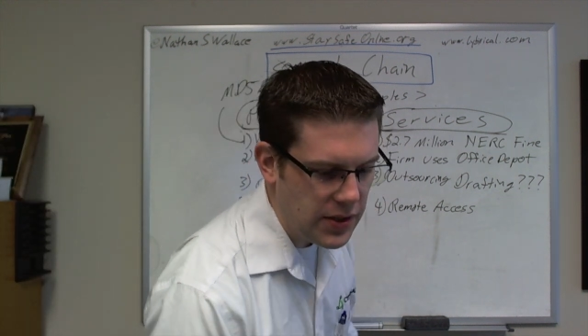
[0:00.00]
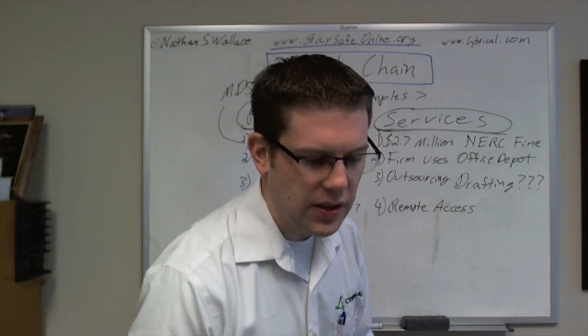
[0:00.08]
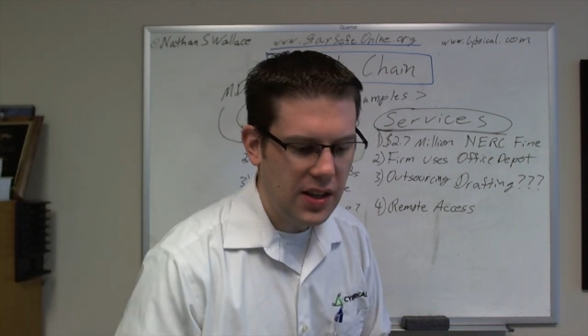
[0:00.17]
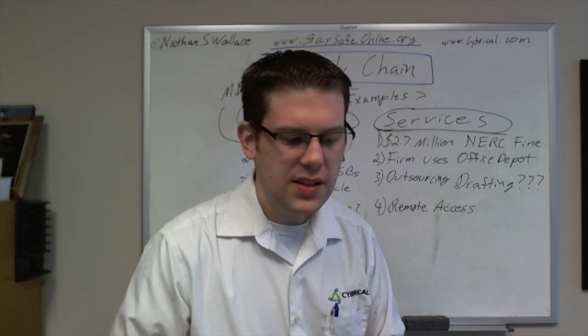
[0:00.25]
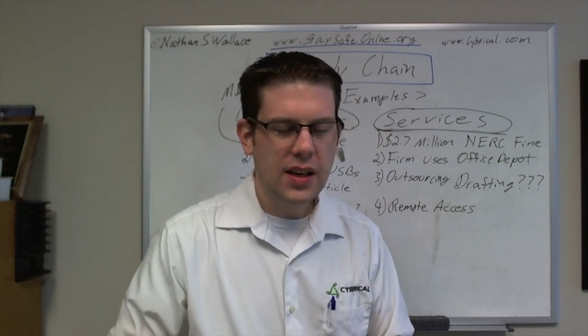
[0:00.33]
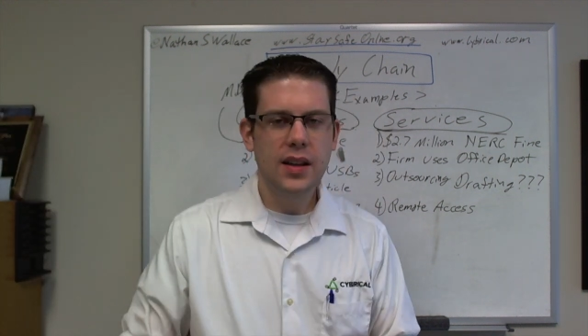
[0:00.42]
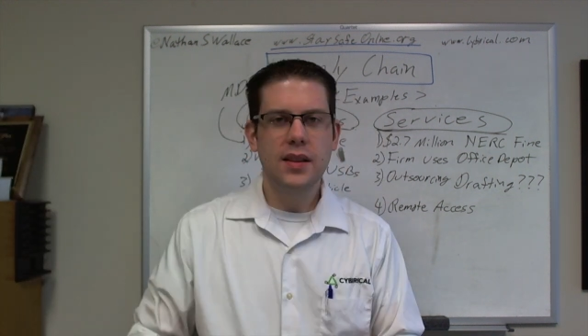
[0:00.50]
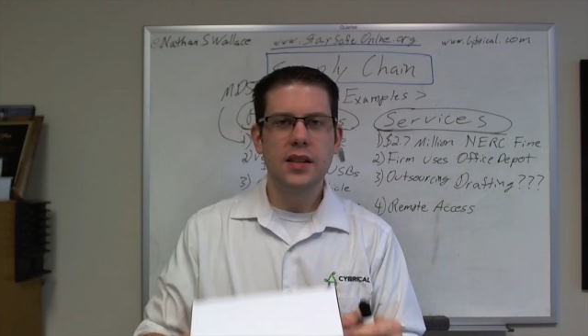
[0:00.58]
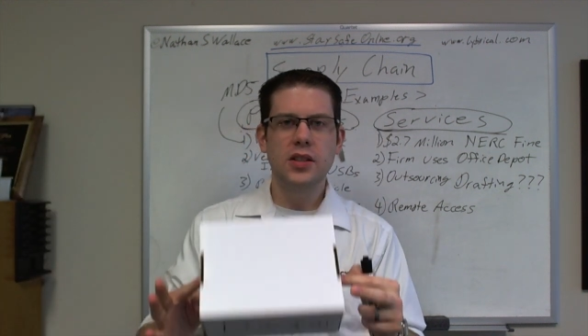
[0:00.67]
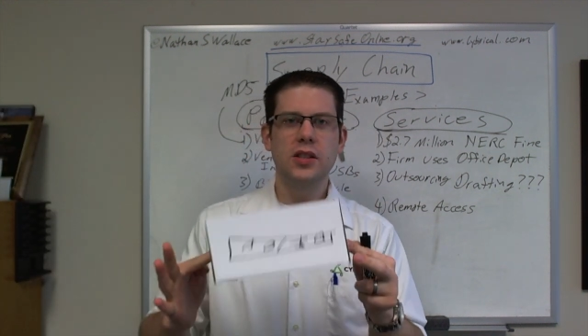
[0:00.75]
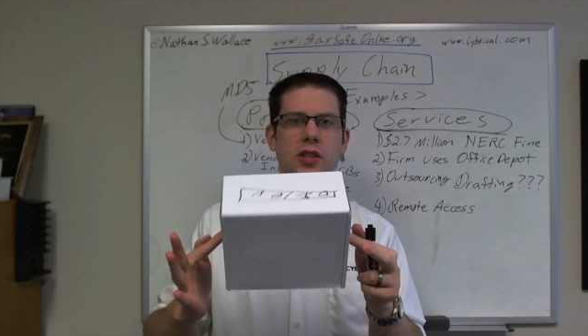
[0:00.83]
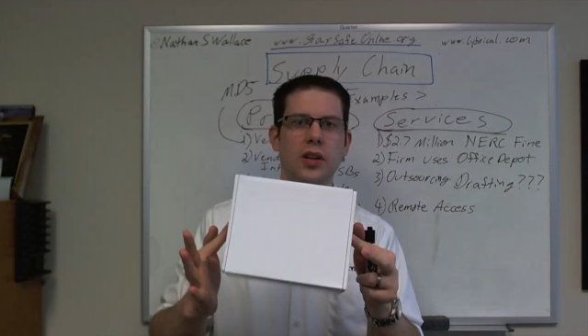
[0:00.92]
let's say that this
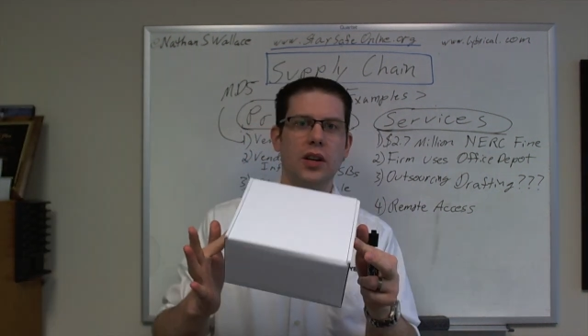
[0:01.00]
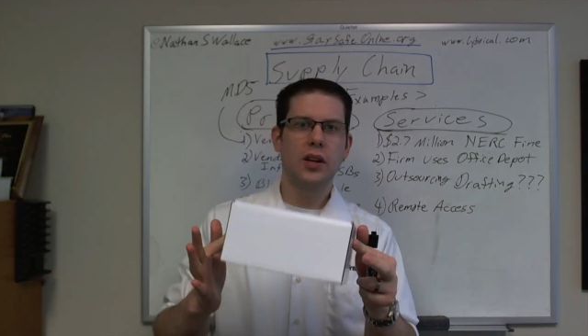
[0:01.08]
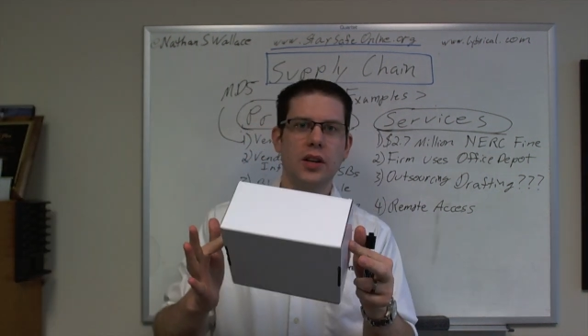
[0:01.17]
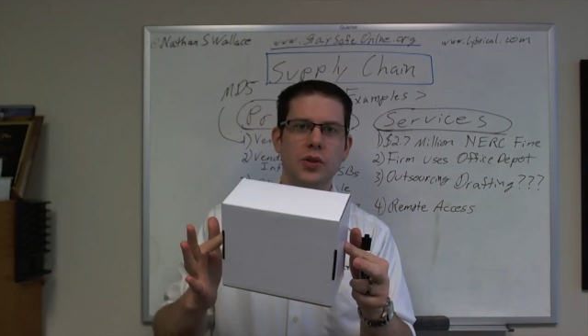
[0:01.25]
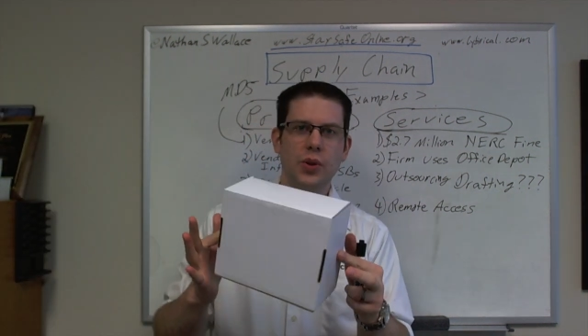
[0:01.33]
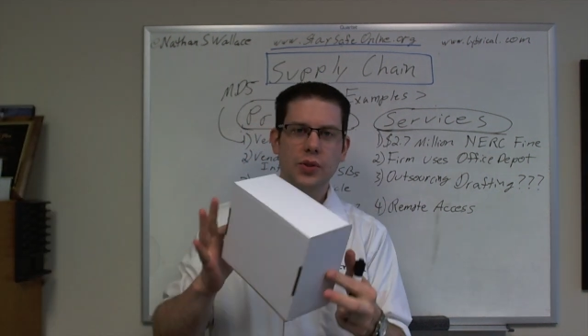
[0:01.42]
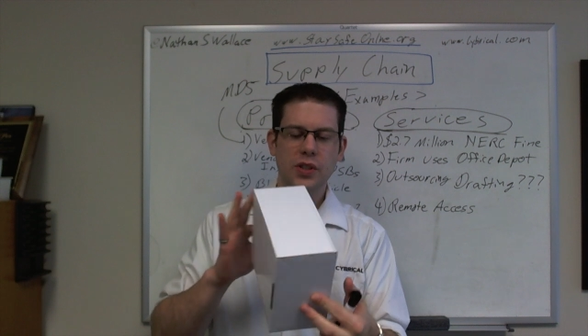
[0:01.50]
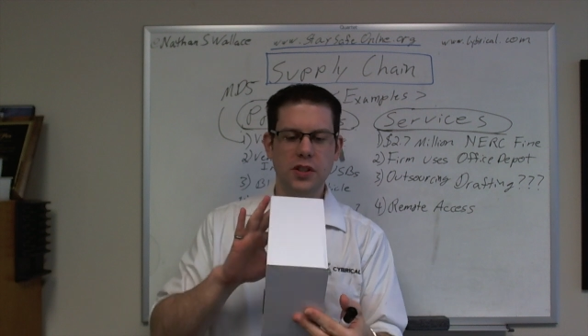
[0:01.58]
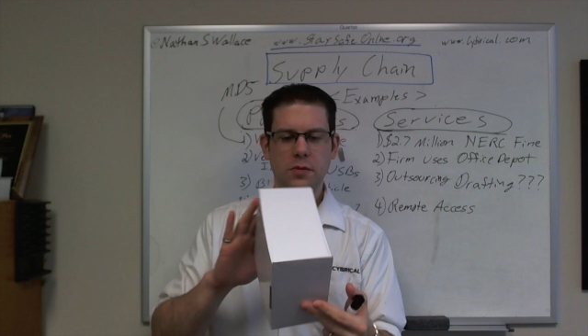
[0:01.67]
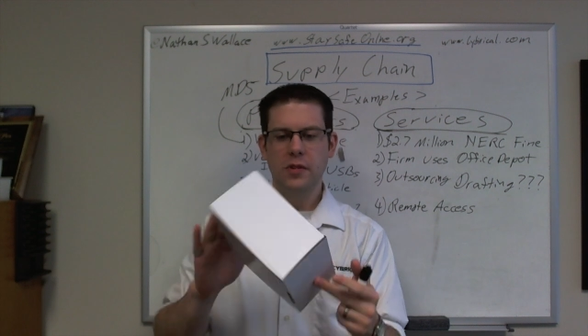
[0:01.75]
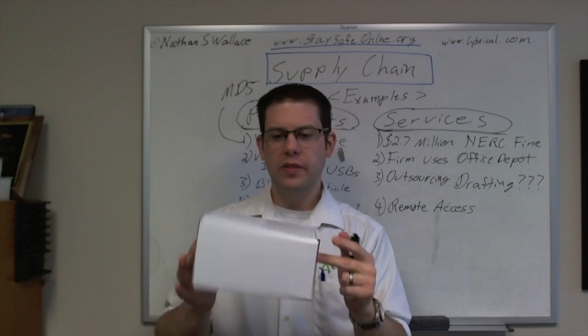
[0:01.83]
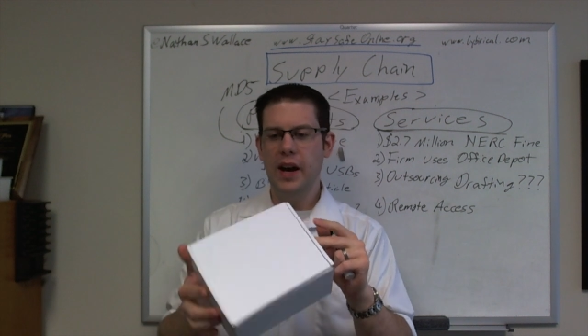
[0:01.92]
is your control
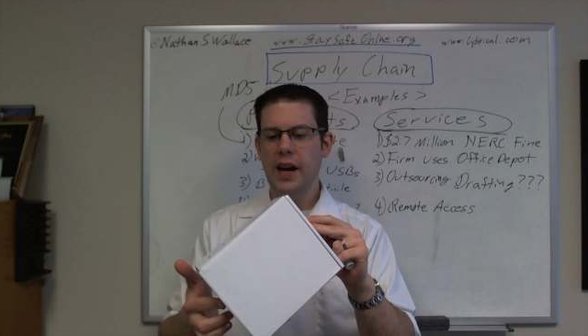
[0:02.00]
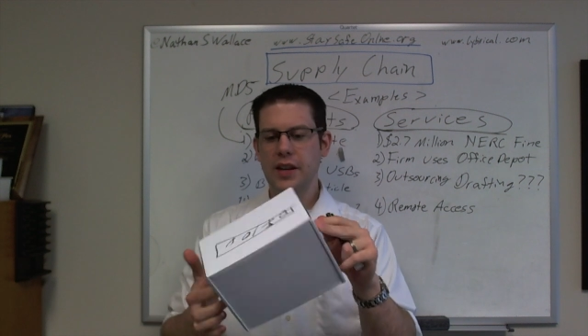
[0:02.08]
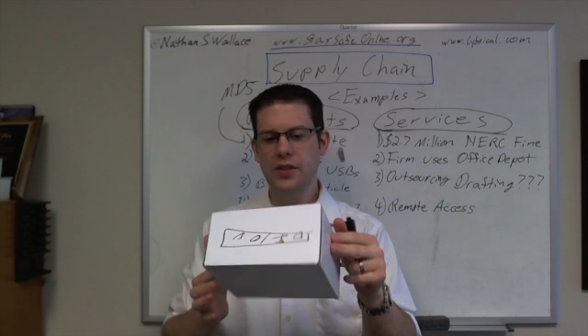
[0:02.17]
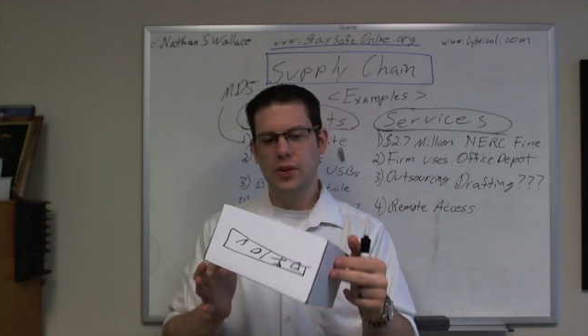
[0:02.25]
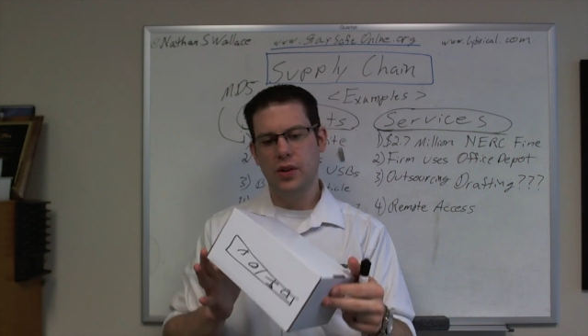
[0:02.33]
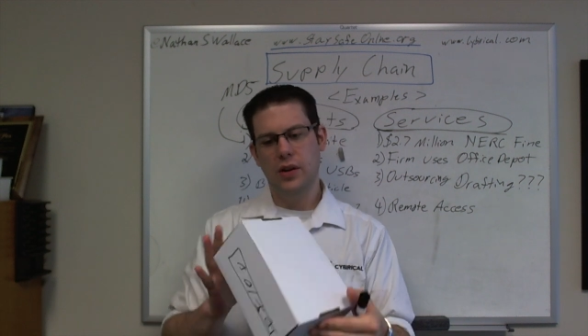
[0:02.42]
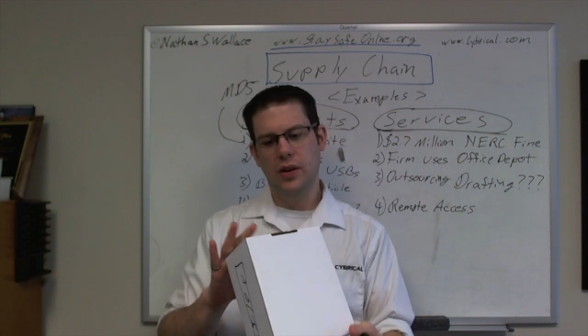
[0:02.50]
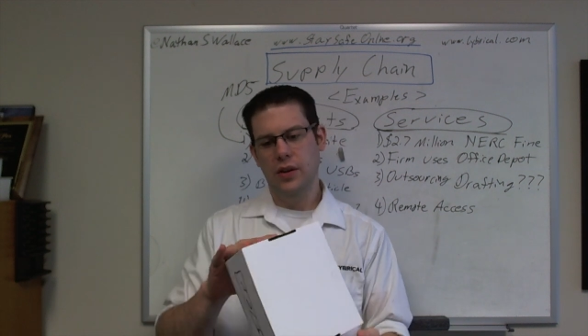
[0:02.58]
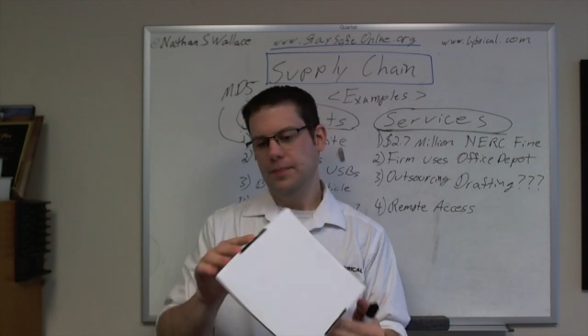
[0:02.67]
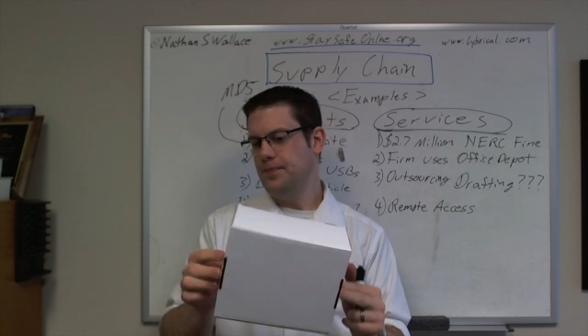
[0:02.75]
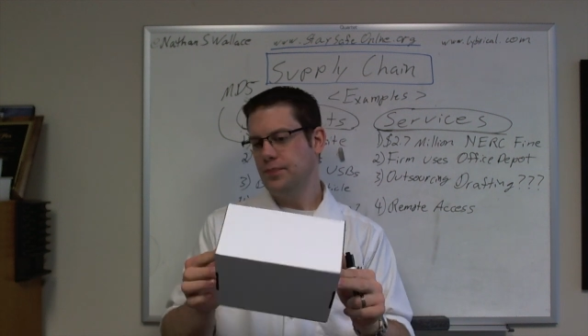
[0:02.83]
system device, or